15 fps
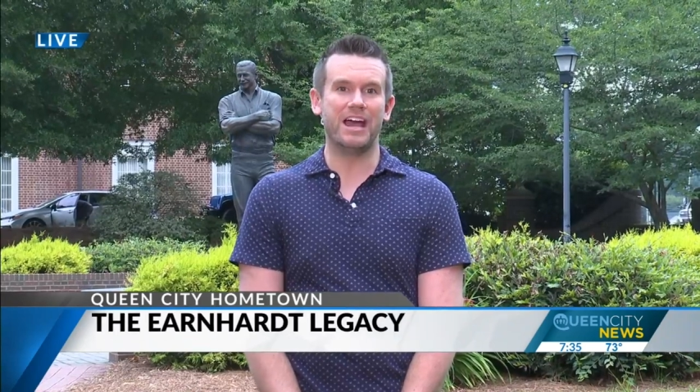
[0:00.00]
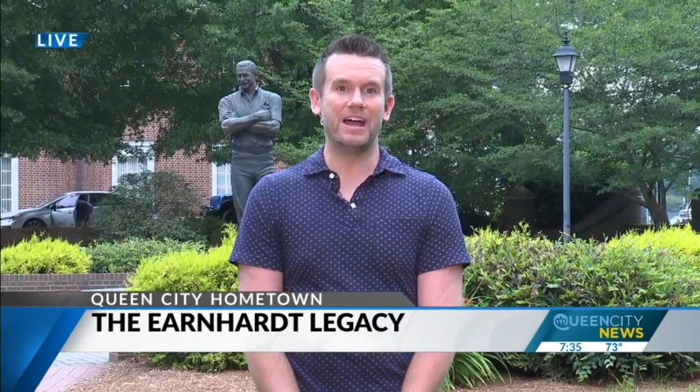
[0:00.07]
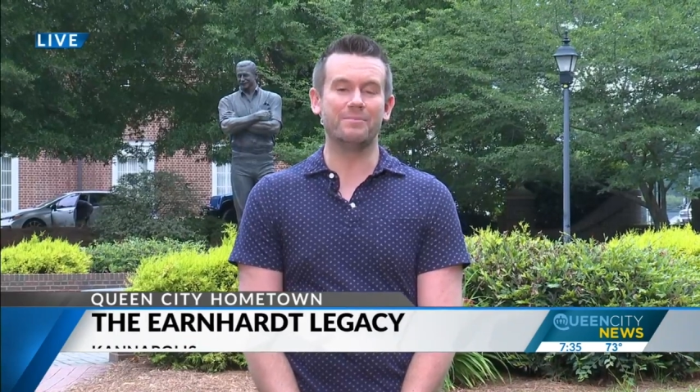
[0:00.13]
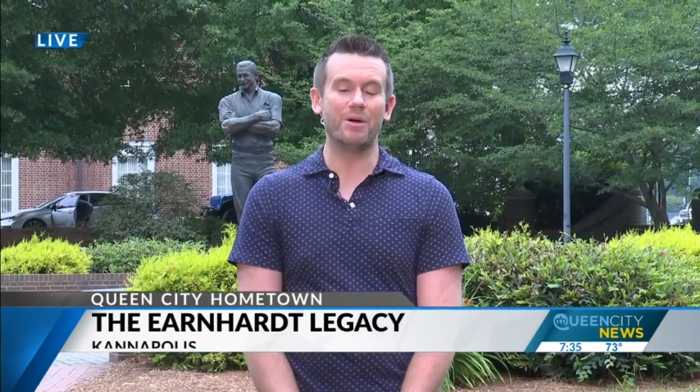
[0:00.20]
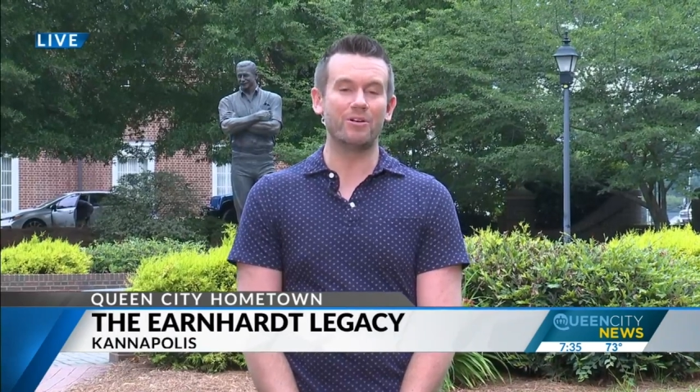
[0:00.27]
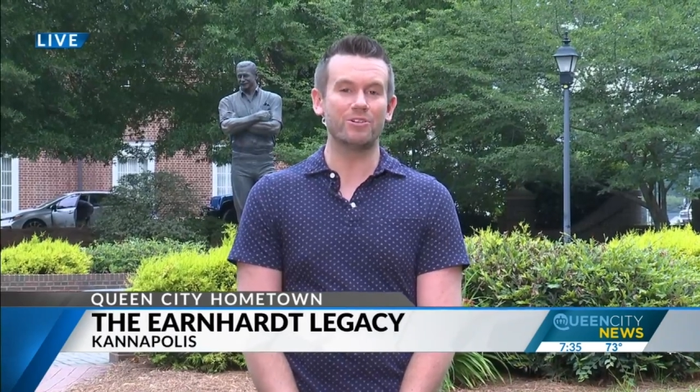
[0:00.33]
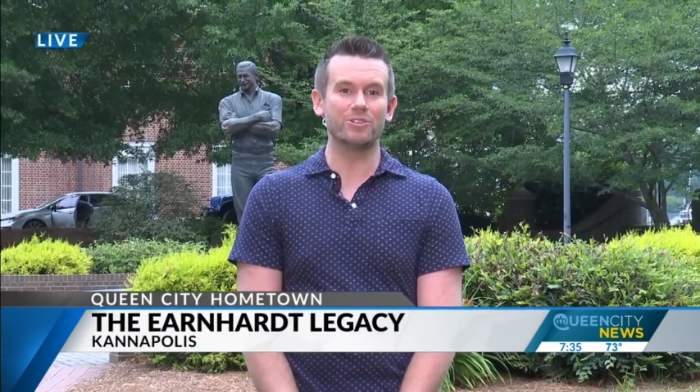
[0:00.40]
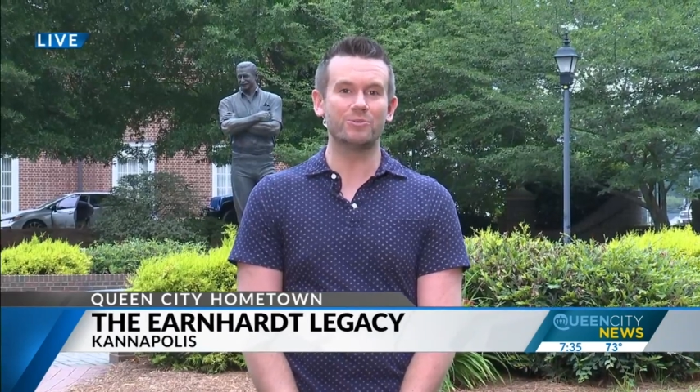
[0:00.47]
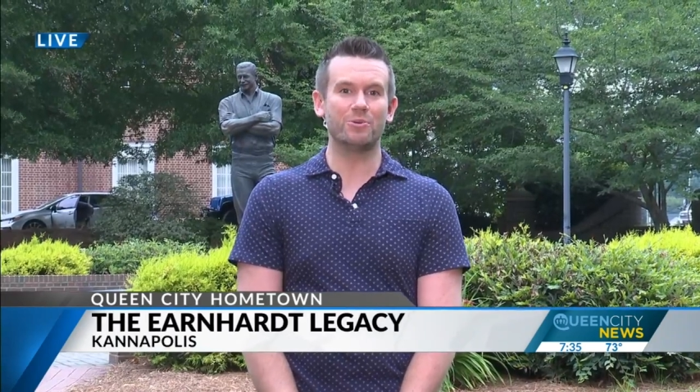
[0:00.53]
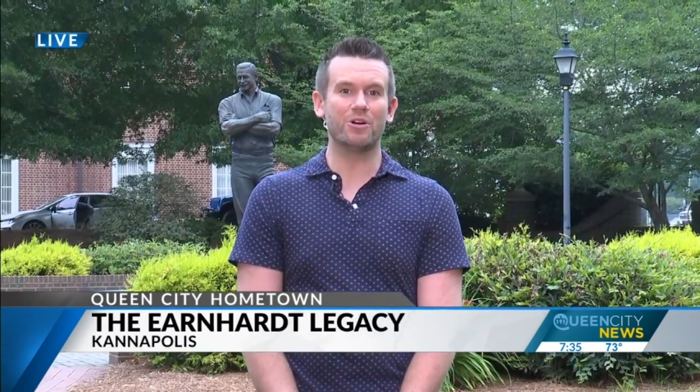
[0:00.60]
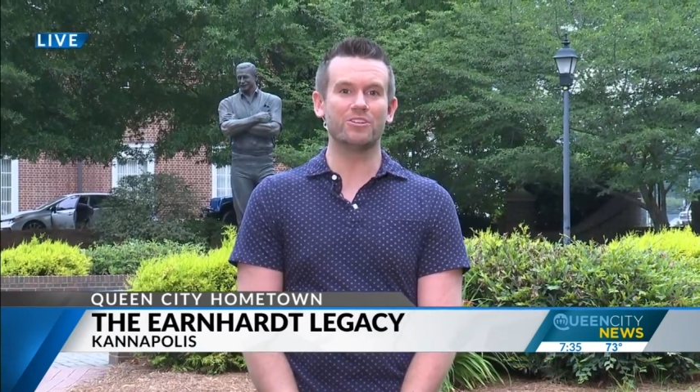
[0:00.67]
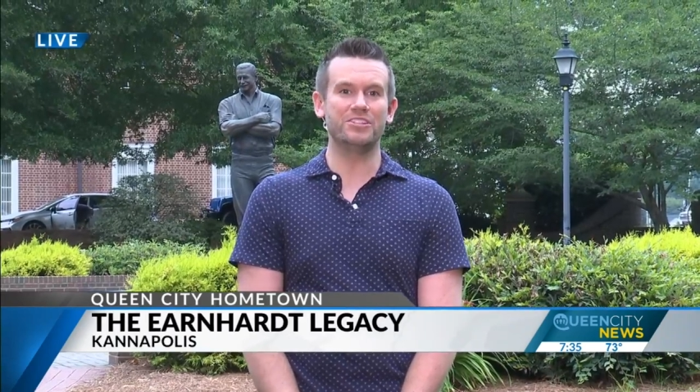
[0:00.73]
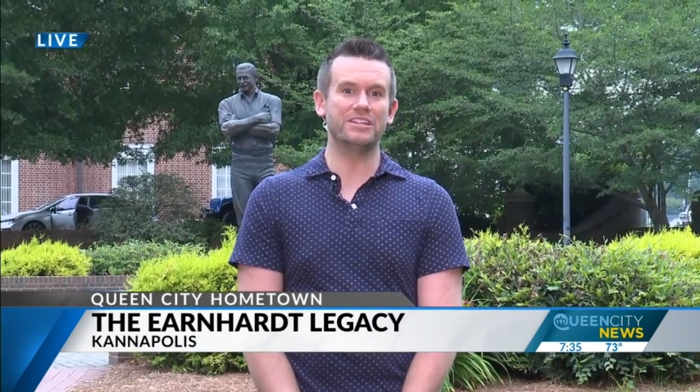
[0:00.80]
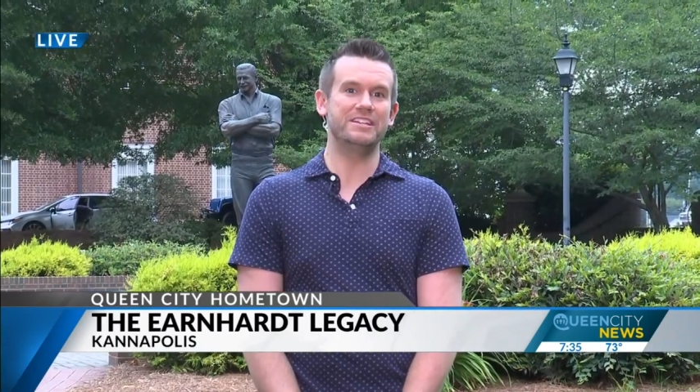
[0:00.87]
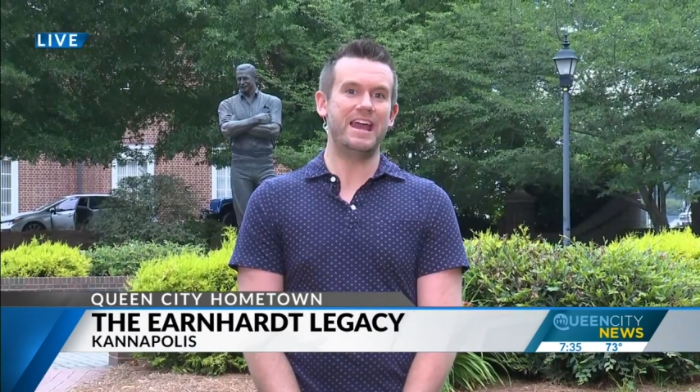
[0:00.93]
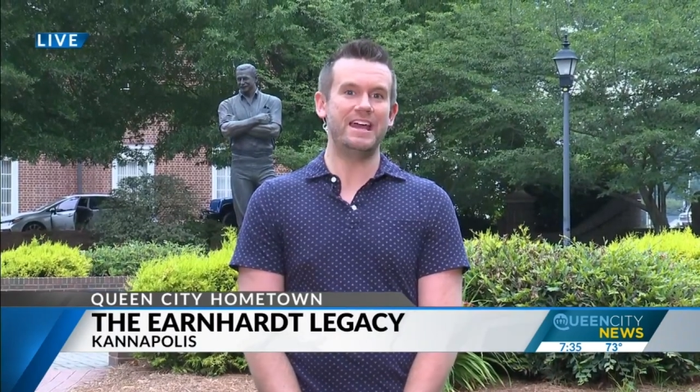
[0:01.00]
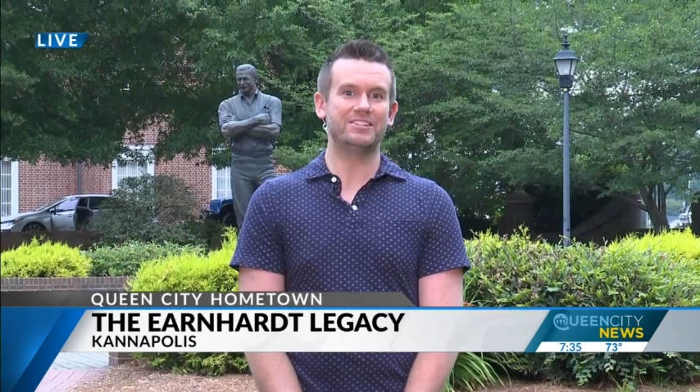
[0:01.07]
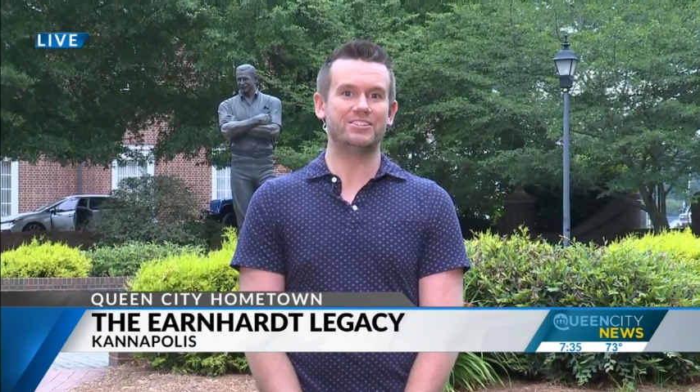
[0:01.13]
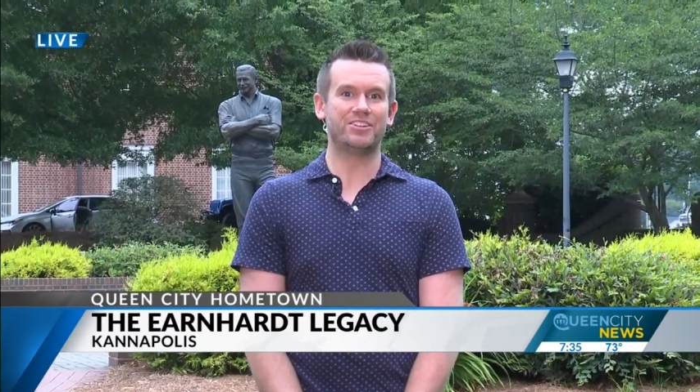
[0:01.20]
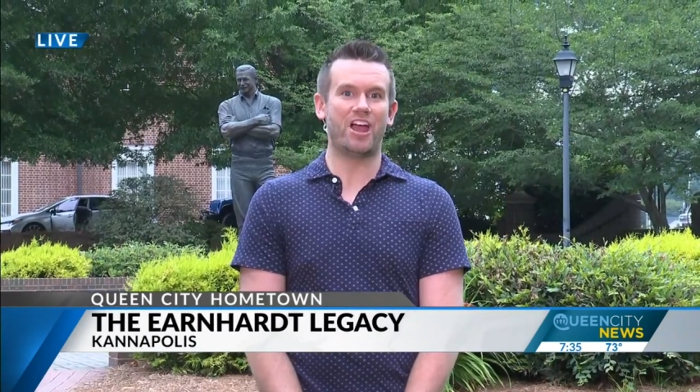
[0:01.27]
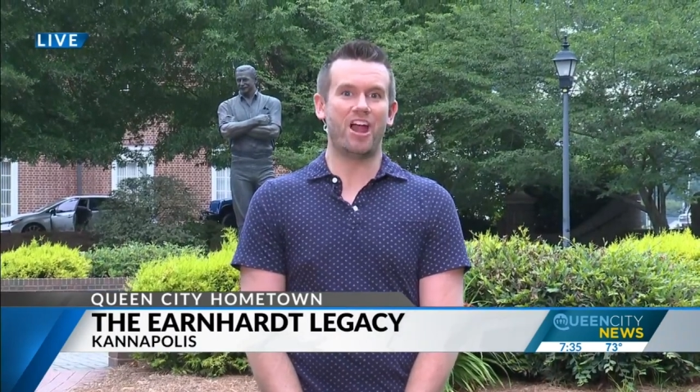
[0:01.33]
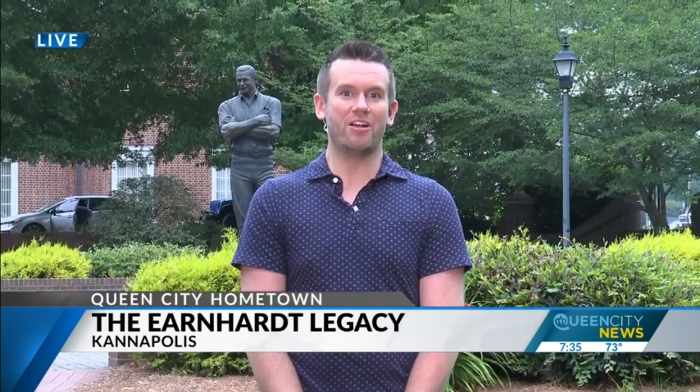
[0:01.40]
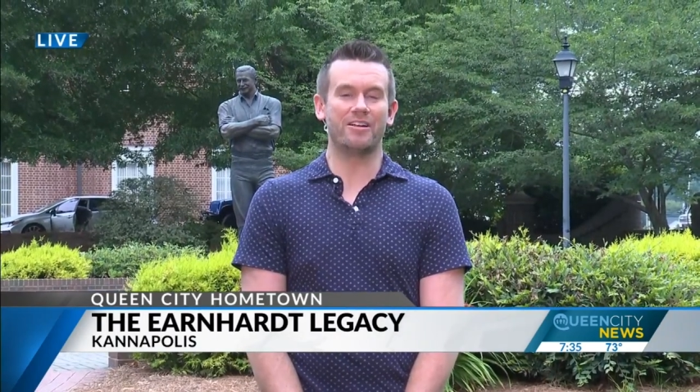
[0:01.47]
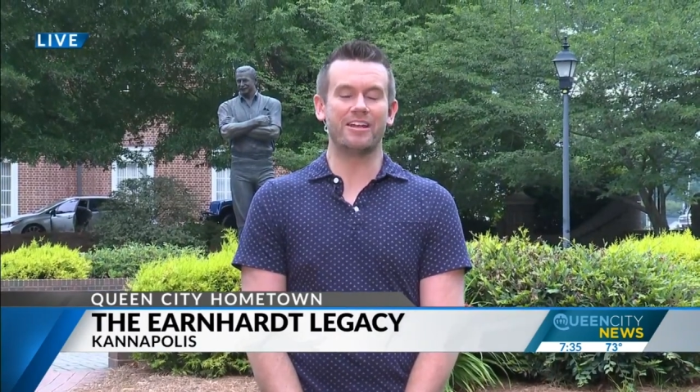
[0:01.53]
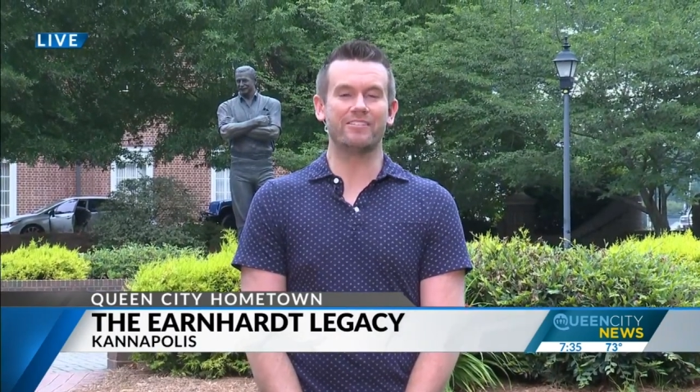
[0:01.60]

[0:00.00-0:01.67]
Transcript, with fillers: on motorsports and NASCAR.